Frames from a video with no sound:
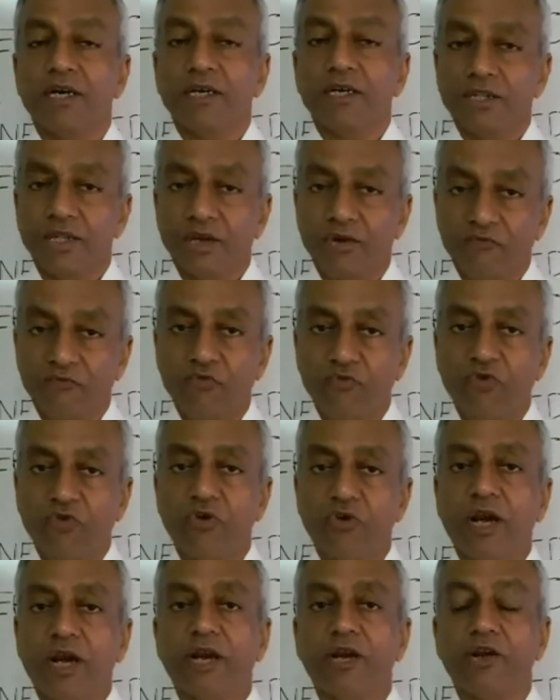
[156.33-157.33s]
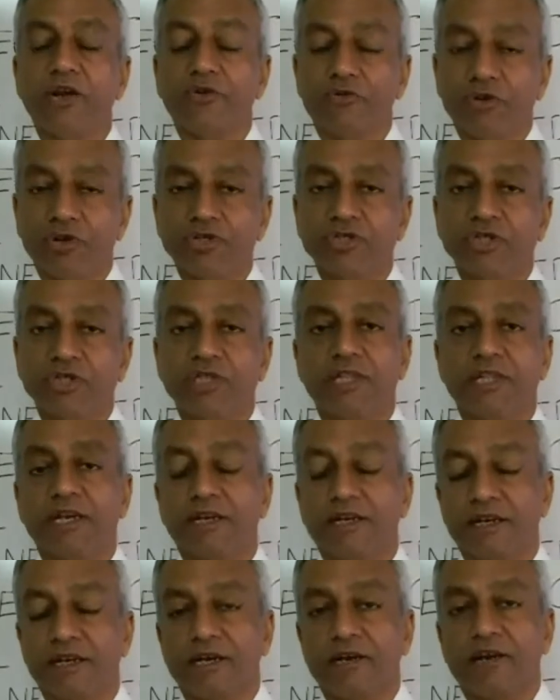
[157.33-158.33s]
the food and nutrition that
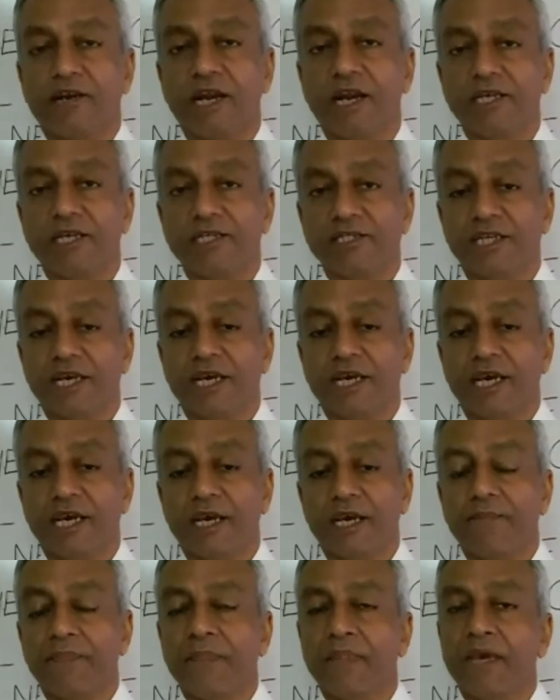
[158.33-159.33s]
the trainee is taking.